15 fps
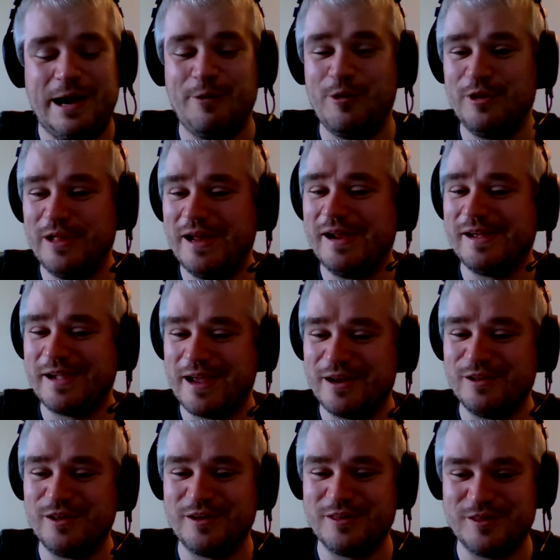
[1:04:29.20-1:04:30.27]
won't lie, I
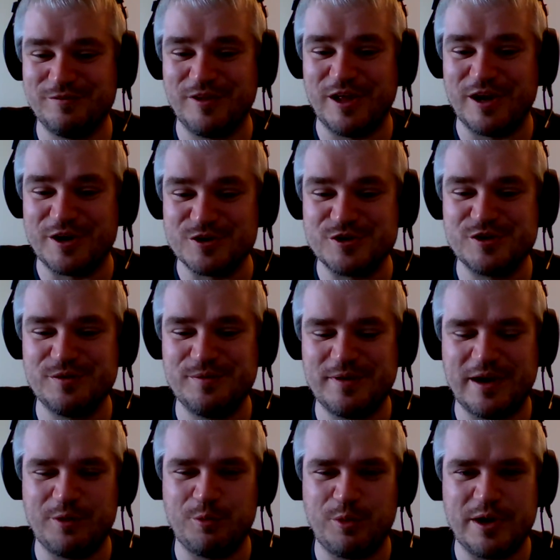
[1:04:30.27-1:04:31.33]
kind of like the flyers.
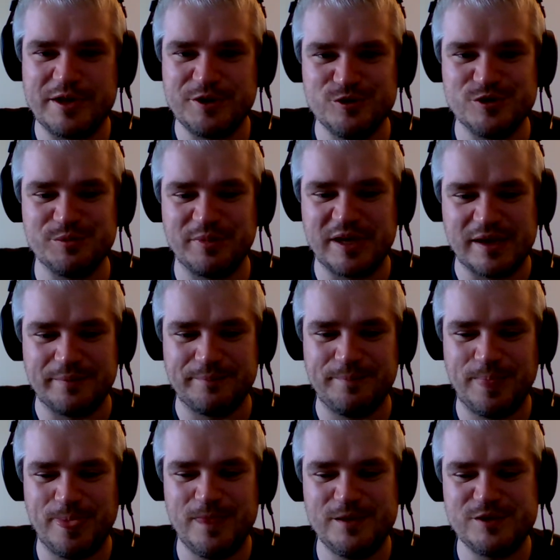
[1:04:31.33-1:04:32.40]
I want to use them again,
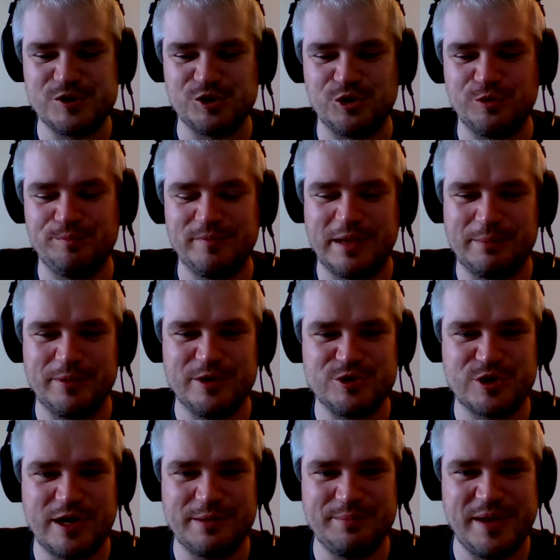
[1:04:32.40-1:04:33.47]
so I'm going to
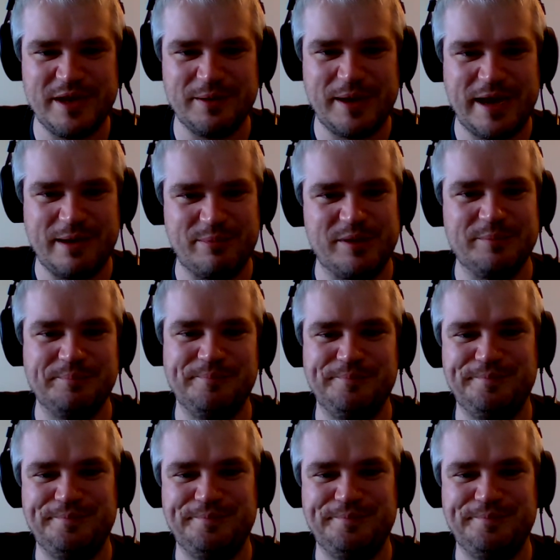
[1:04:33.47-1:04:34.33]
try and make it happen.